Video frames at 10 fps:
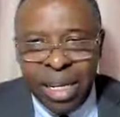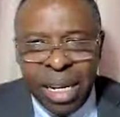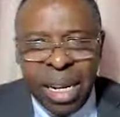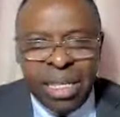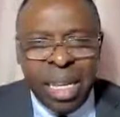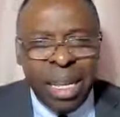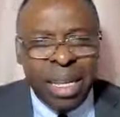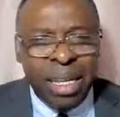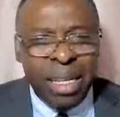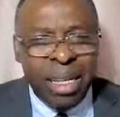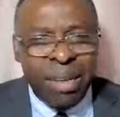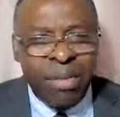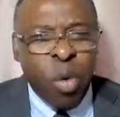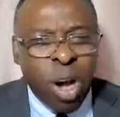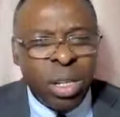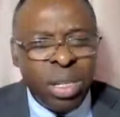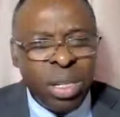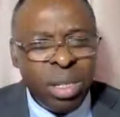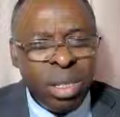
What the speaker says: Didn't he say, for what?